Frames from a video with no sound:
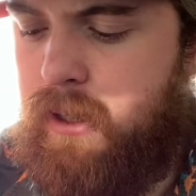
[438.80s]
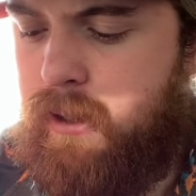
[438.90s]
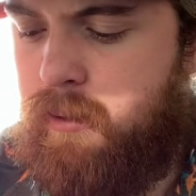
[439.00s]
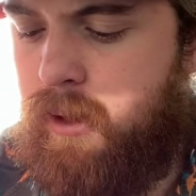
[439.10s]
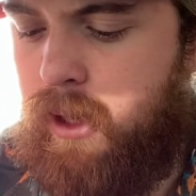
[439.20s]

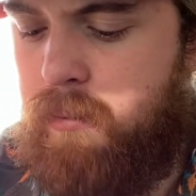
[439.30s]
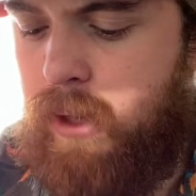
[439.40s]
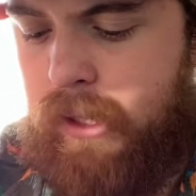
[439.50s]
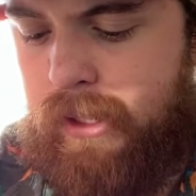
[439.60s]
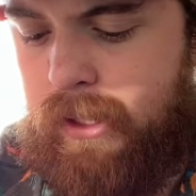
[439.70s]
I get
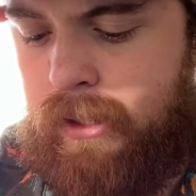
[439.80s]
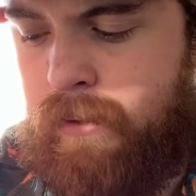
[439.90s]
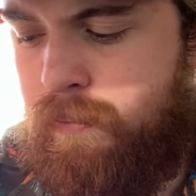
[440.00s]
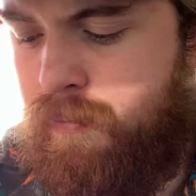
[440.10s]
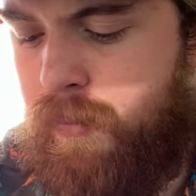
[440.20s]
paid
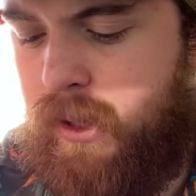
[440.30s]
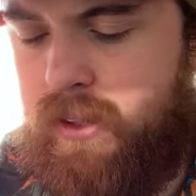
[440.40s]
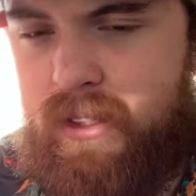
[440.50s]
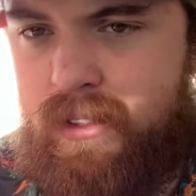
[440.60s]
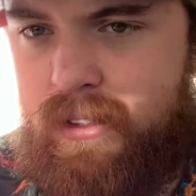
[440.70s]
again,
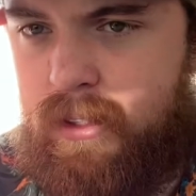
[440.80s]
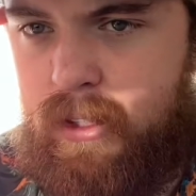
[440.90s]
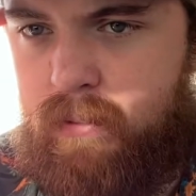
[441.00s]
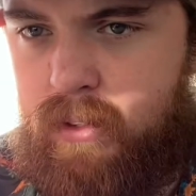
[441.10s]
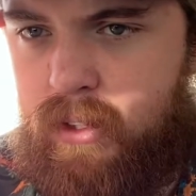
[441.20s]
because I just didn't
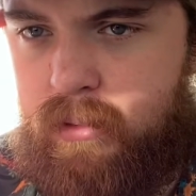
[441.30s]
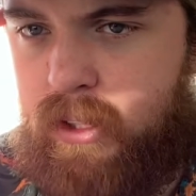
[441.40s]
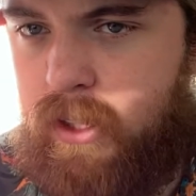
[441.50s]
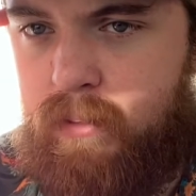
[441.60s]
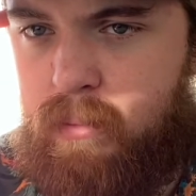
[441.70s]

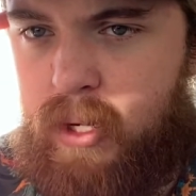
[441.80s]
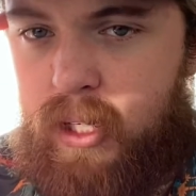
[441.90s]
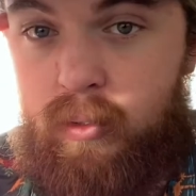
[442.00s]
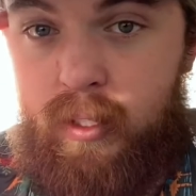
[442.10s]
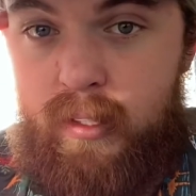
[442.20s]
have the
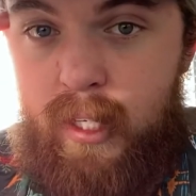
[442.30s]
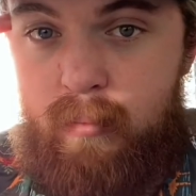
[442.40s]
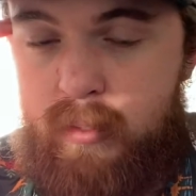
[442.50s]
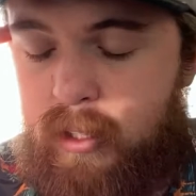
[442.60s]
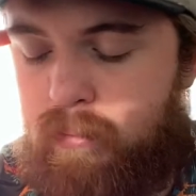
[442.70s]
money or the
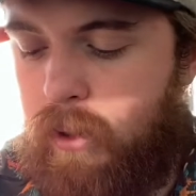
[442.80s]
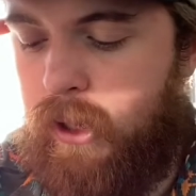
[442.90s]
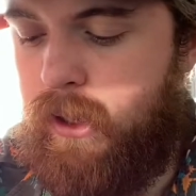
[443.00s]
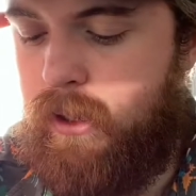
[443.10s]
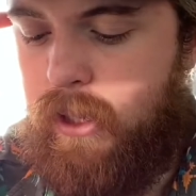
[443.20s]
time to
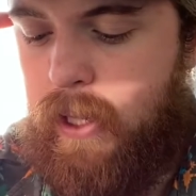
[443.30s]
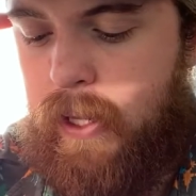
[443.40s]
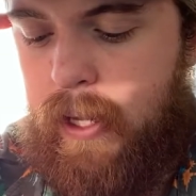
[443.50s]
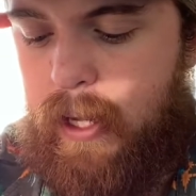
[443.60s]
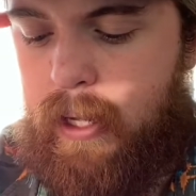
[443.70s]
paint it.
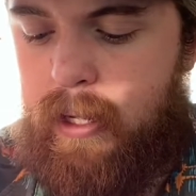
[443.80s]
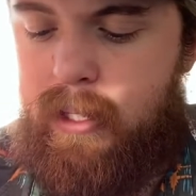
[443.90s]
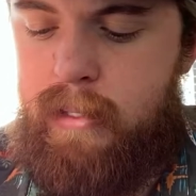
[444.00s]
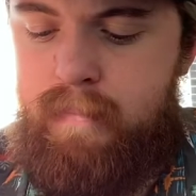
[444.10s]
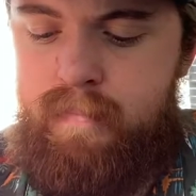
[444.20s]

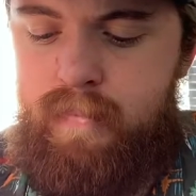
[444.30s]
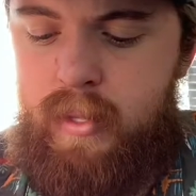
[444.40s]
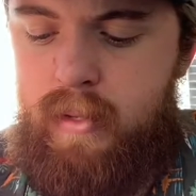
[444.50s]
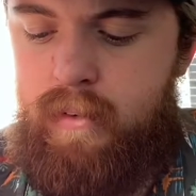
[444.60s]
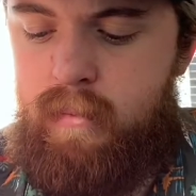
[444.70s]

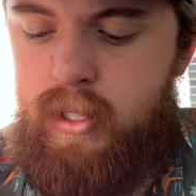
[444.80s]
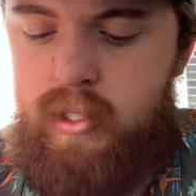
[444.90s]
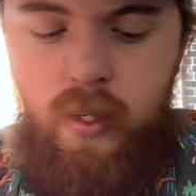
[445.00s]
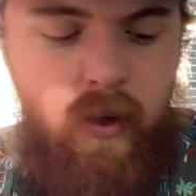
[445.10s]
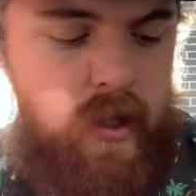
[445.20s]
From the
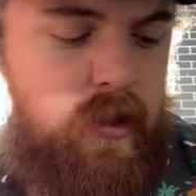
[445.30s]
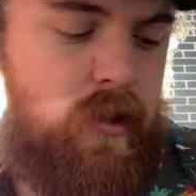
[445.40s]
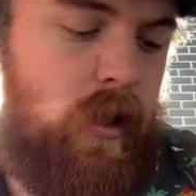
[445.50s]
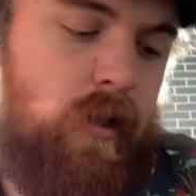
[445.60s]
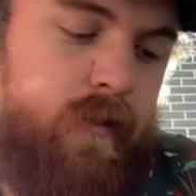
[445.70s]
toys,
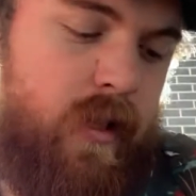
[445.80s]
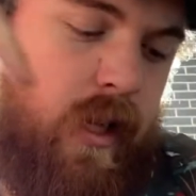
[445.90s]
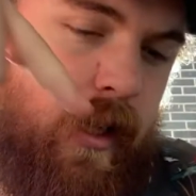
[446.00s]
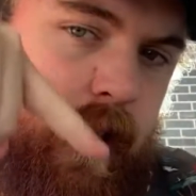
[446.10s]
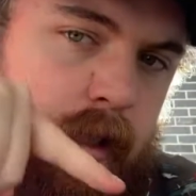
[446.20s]
I've
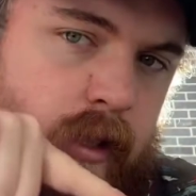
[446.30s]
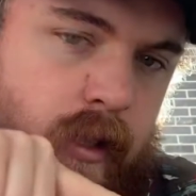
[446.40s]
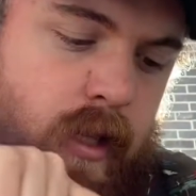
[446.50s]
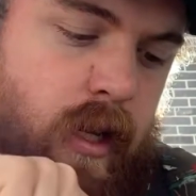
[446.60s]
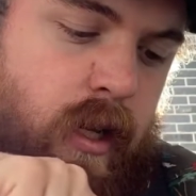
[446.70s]
taken
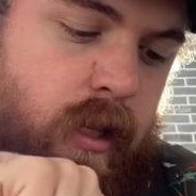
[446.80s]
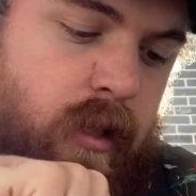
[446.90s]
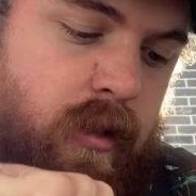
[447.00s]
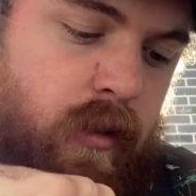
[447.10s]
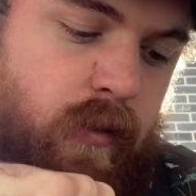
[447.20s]
the
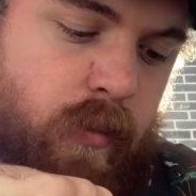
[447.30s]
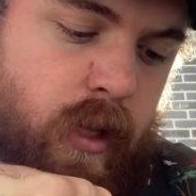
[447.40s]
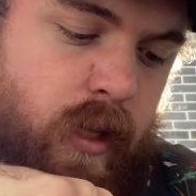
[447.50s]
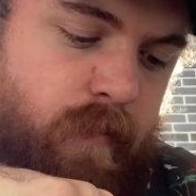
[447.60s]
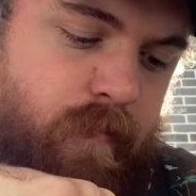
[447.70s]
silver
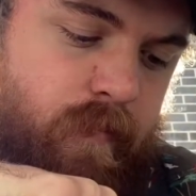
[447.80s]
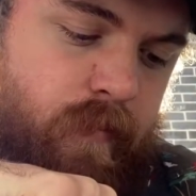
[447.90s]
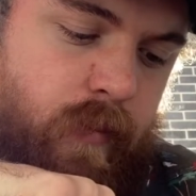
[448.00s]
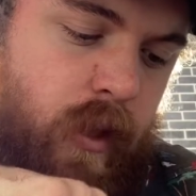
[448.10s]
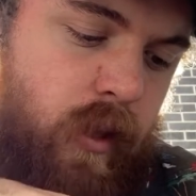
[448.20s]
part
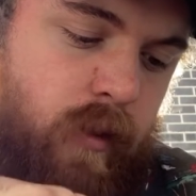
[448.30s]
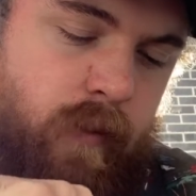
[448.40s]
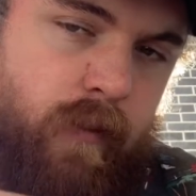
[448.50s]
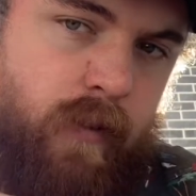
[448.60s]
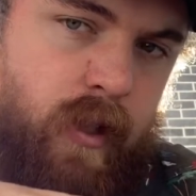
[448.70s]
of
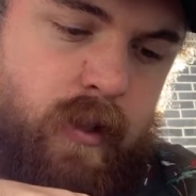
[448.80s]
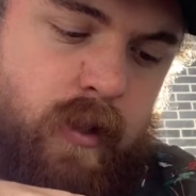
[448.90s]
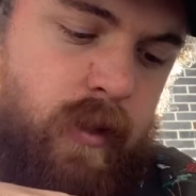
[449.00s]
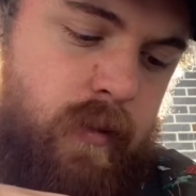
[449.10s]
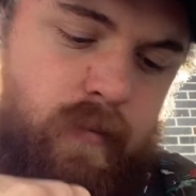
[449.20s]
the vent,
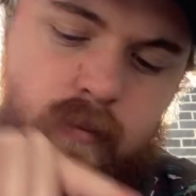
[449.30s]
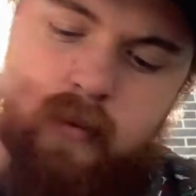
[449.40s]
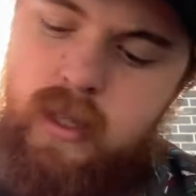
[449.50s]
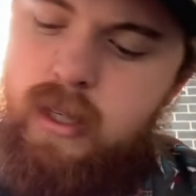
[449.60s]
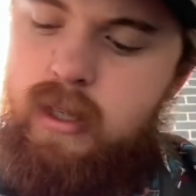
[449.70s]

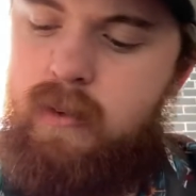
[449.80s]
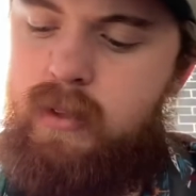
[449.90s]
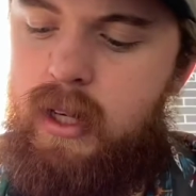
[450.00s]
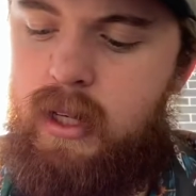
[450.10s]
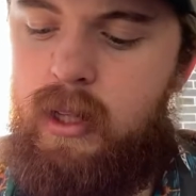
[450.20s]
and I've
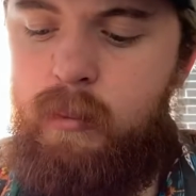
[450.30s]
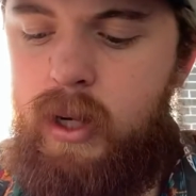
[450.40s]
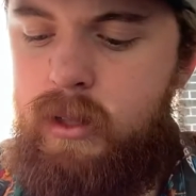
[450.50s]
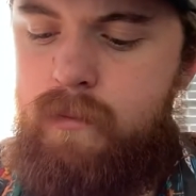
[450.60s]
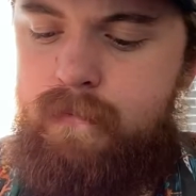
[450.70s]
taken the
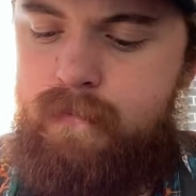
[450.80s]
button.